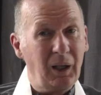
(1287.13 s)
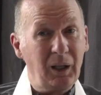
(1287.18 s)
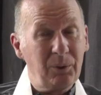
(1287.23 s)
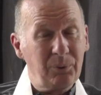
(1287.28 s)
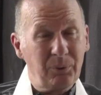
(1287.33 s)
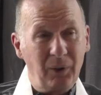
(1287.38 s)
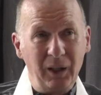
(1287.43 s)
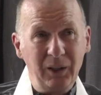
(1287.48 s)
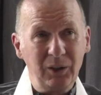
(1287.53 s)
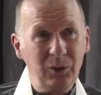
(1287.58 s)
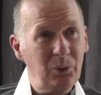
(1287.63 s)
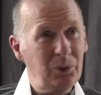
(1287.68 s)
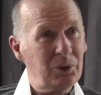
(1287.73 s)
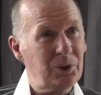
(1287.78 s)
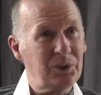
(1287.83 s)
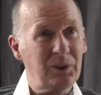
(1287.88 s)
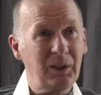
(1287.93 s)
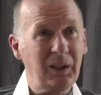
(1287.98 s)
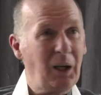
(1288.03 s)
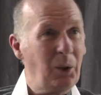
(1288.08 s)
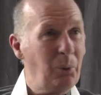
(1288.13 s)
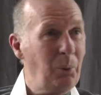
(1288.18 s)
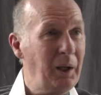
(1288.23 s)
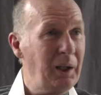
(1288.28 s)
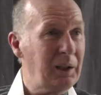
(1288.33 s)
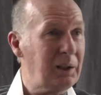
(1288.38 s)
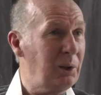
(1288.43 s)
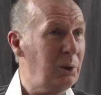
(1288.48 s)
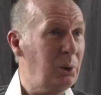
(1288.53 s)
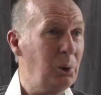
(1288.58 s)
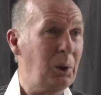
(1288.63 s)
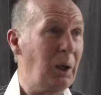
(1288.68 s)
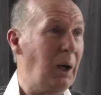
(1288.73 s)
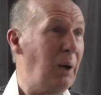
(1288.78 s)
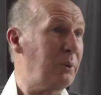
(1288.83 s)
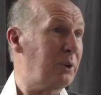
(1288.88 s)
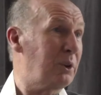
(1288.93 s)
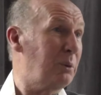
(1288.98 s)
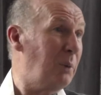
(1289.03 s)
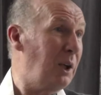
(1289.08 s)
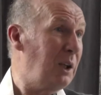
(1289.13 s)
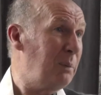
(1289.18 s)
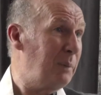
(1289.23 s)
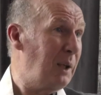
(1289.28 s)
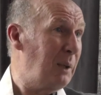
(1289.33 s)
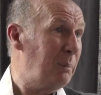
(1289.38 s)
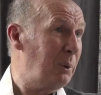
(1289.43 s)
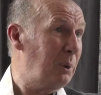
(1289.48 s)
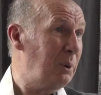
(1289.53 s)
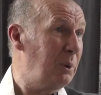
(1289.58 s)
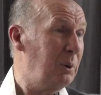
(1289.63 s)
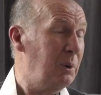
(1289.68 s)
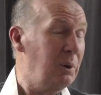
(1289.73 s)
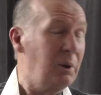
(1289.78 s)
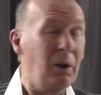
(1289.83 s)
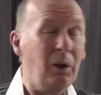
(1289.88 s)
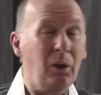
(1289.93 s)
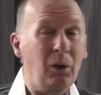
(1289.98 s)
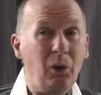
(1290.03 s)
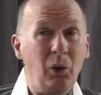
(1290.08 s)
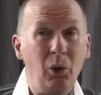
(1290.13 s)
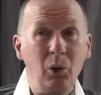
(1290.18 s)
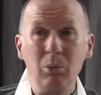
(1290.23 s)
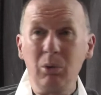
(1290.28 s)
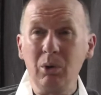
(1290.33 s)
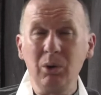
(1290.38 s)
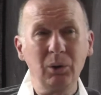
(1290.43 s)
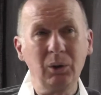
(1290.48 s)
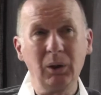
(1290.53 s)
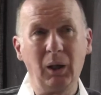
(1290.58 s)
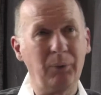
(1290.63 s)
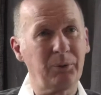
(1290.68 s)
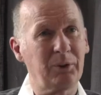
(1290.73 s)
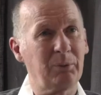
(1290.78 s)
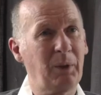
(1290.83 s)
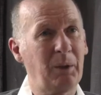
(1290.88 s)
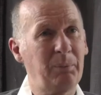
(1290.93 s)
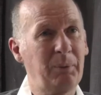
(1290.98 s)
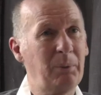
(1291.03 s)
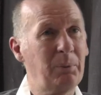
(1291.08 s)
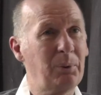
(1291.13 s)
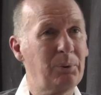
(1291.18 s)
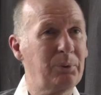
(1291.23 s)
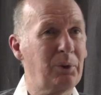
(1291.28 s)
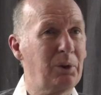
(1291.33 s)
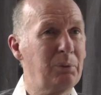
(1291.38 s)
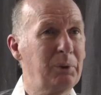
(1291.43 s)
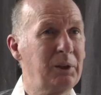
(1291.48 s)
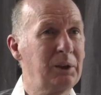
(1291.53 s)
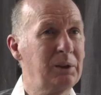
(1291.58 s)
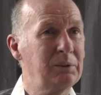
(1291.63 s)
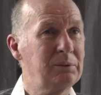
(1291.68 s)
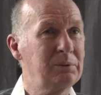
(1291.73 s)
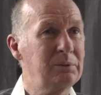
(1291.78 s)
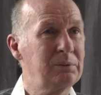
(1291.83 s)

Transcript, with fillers: if I don't stay awake and look after my people, who will look after my people for me?